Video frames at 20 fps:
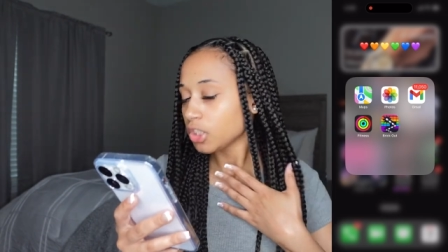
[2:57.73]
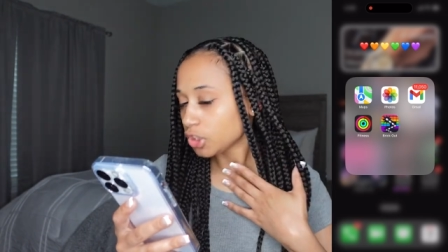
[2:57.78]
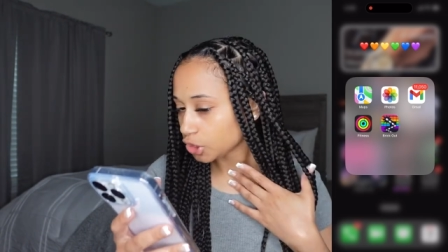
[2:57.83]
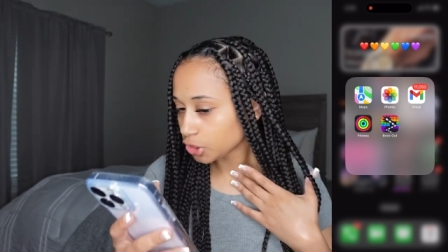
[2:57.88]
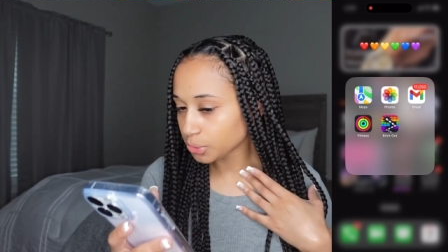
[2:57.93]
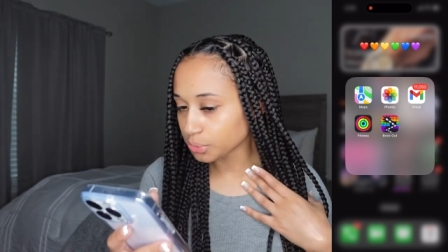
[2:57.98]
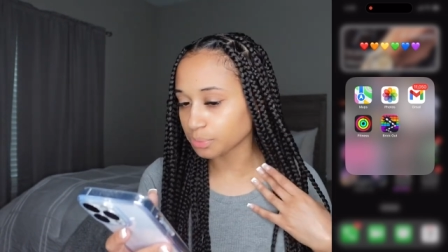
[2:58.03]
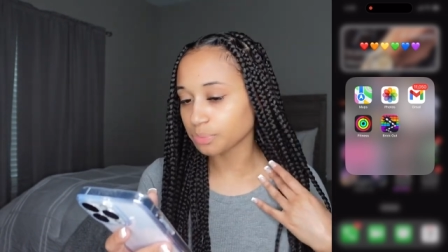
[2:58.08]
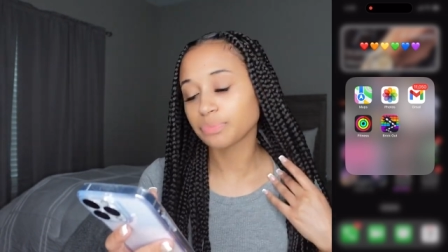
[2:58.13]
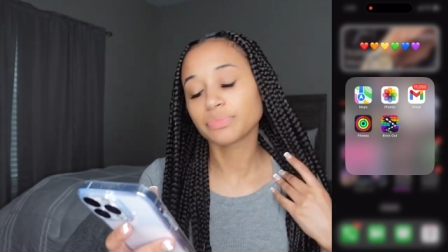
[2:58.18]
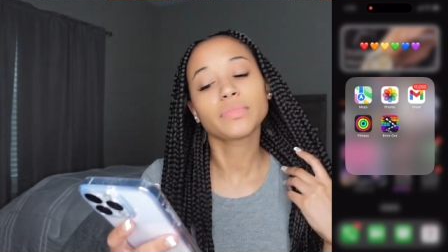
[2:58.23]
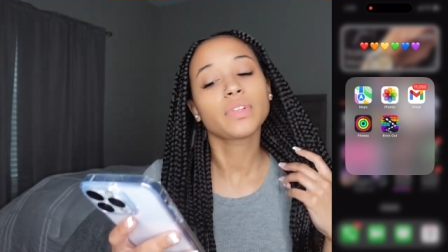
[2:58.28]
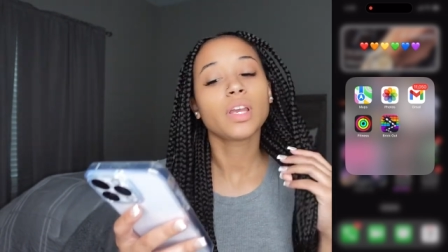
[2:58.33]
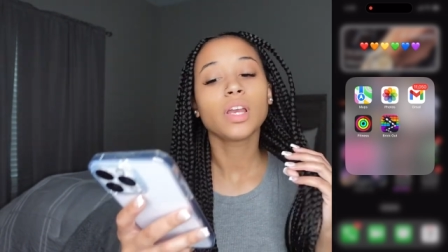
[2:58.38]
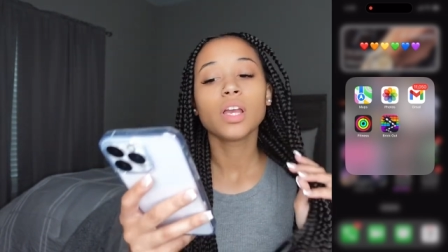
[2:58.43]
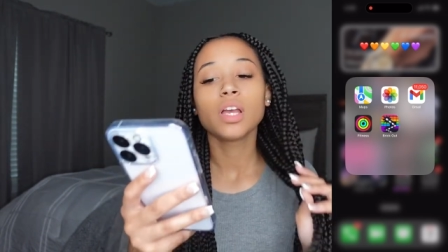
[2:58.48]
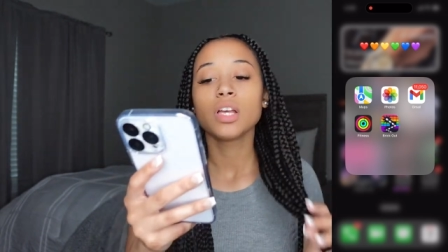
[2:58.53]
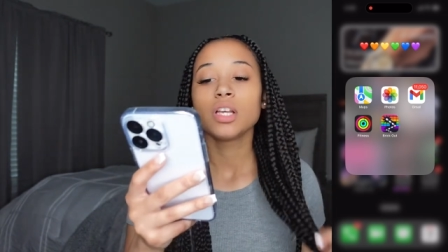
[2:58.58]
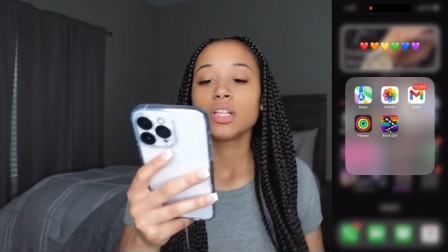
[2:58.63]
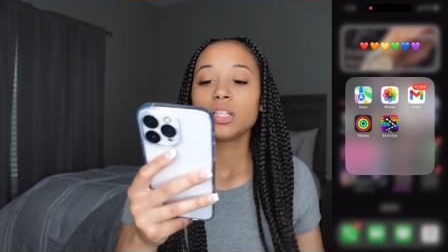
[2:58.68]
Shoot.
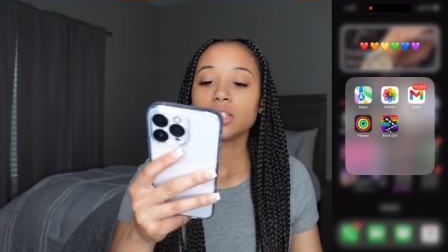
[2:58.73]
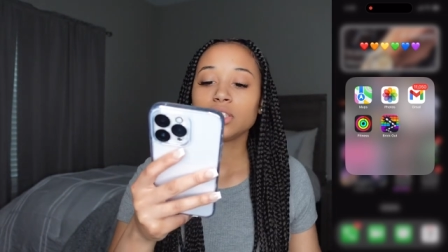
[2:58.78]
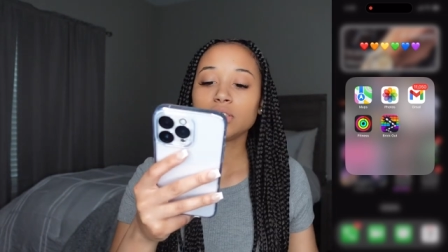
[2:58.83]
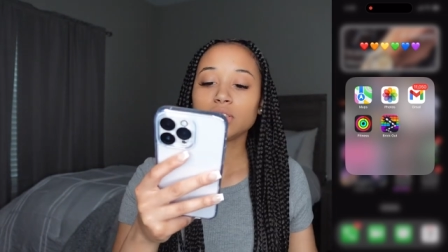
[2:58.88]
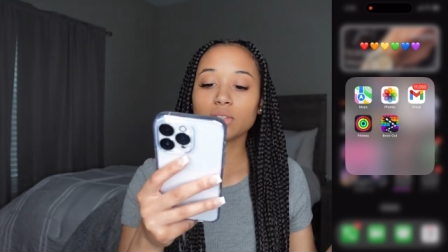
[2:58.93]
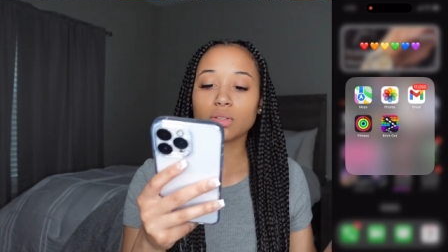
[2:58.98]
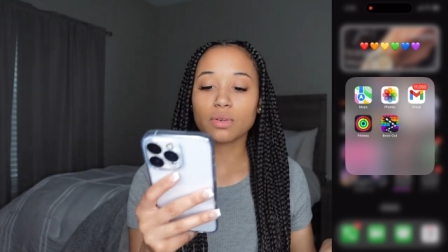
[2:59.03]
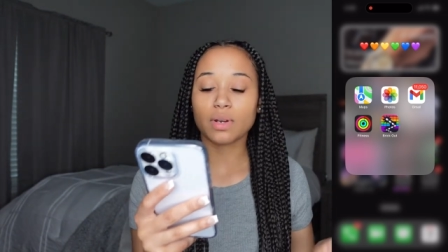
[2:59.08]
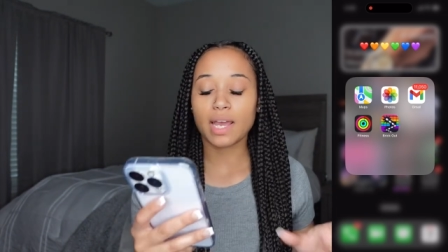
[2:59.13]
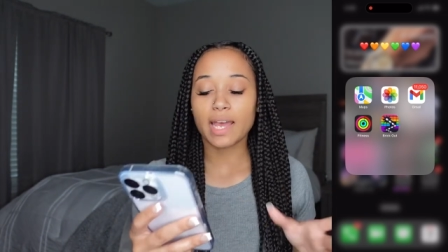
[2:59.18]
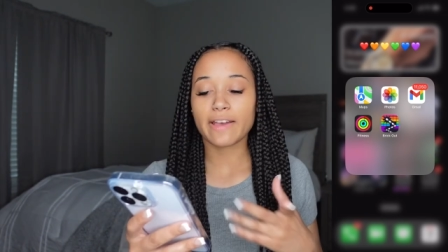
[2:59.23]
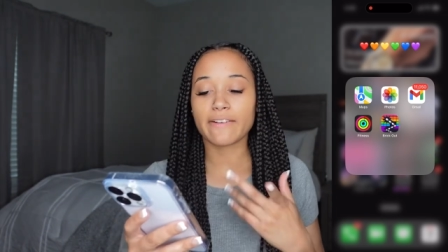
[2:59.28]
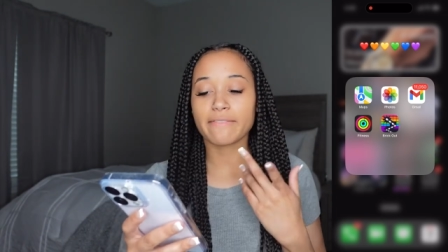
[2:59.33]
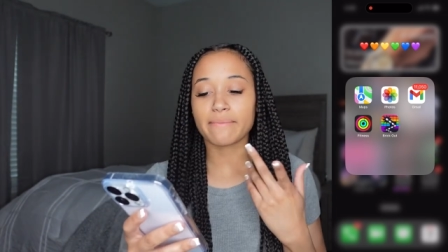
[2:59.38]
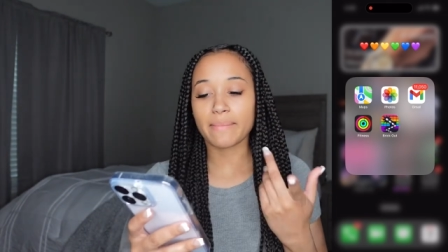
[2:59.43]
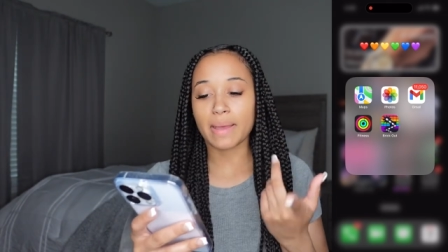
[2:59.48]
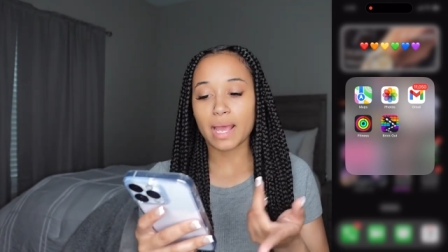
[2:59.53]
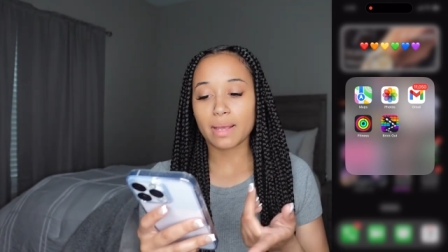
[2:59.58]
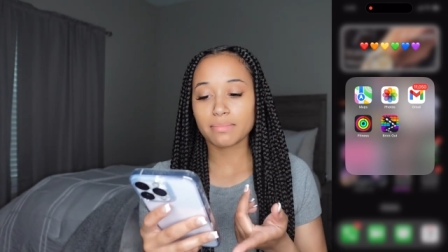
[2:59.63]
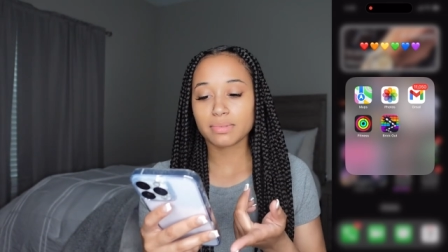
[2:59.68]
So I have
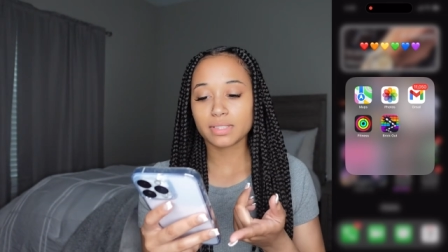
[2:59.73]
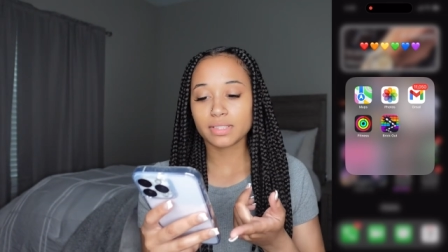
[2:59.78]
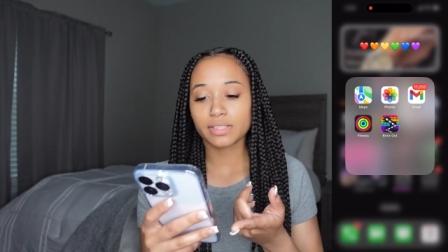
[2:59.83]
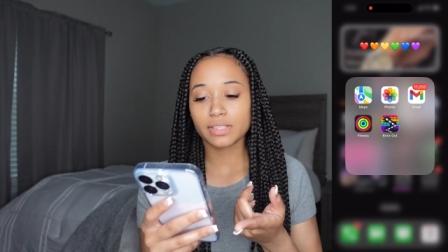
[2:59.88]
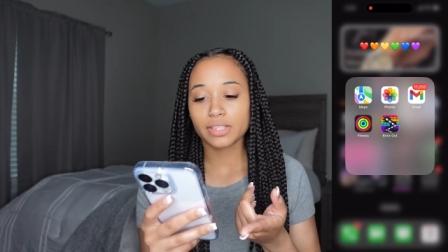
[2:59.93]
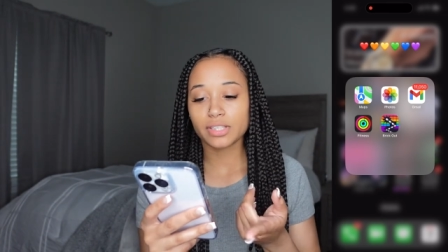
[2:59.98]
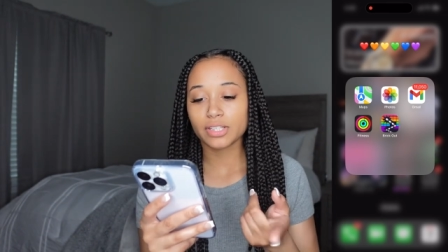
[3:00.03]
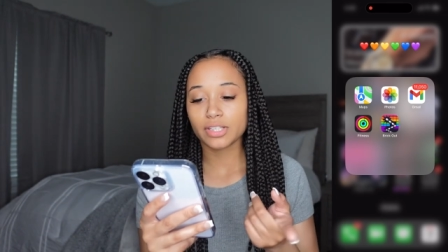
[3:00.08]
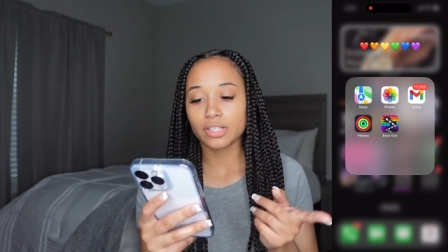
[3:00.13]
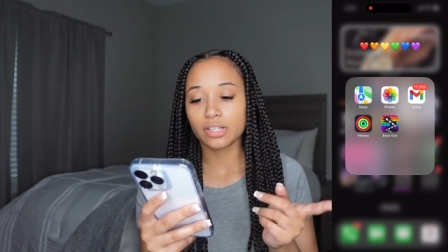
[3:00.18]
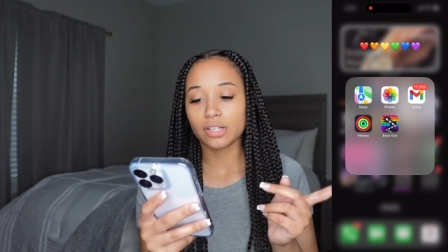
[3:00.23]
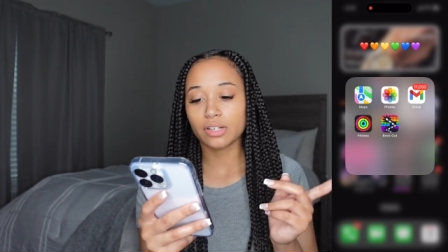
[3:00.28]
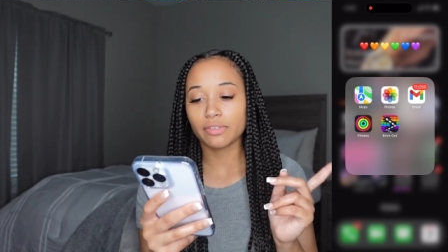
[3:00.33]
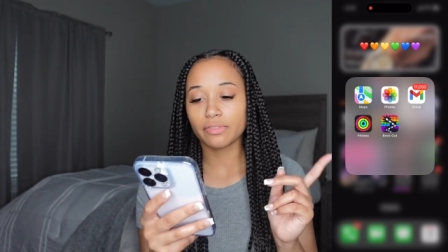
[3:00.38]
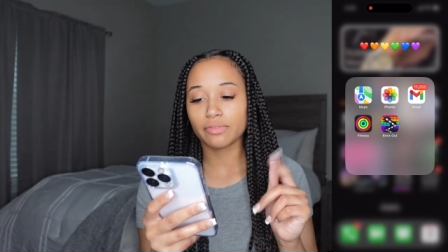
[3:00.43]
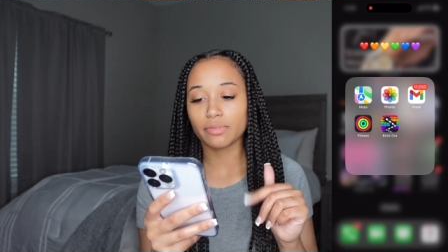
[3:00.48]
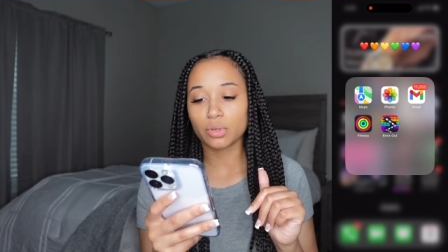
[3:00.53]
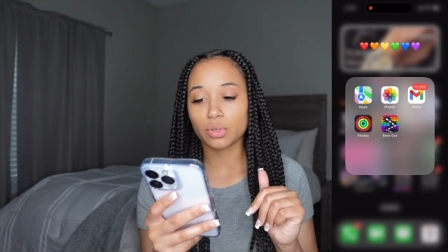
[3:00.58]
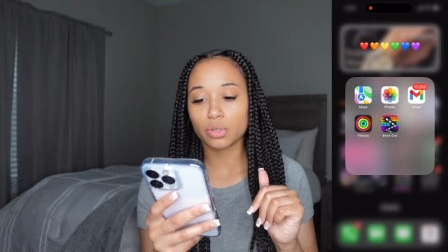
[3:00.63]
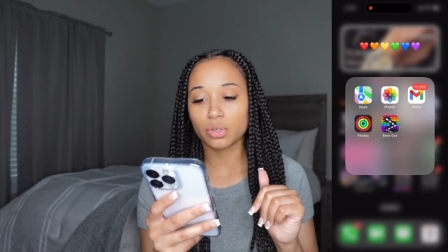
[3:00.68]
maps in here,
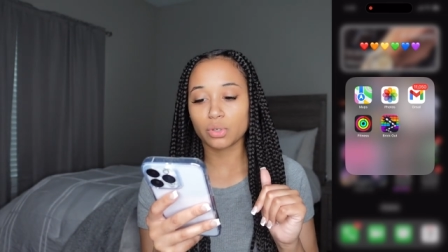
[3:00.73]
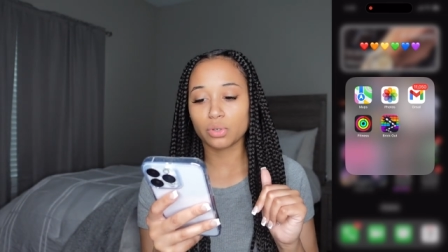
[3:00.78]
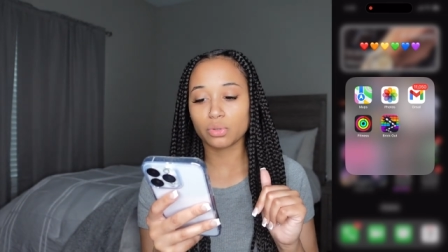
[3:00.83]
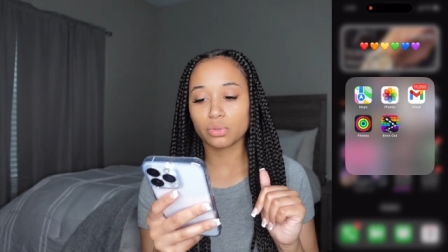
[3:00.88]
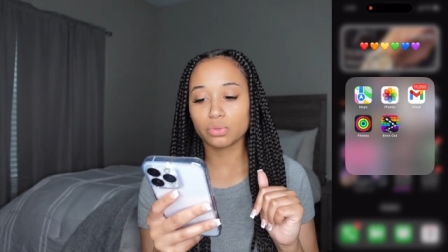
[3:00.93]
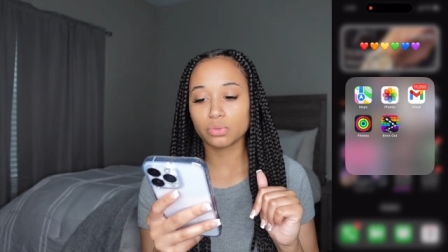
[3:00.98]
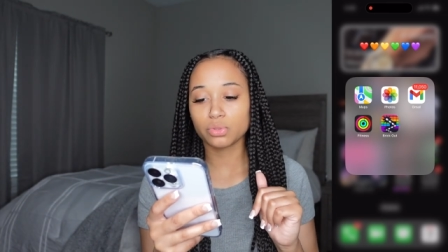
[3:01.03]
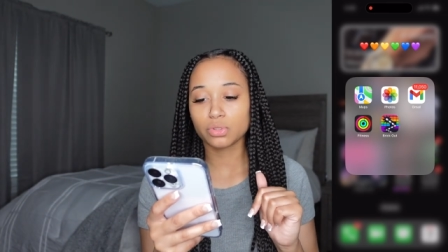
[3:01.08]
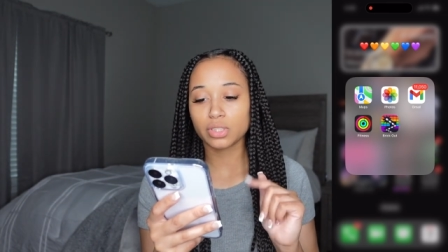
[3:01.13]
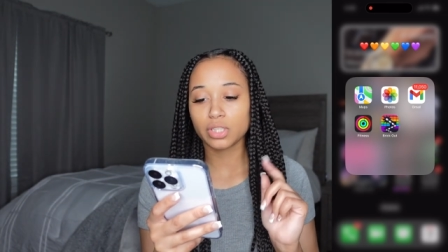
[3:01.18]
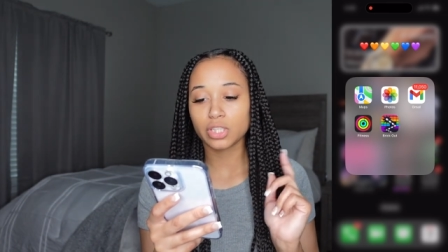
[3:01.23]
photos,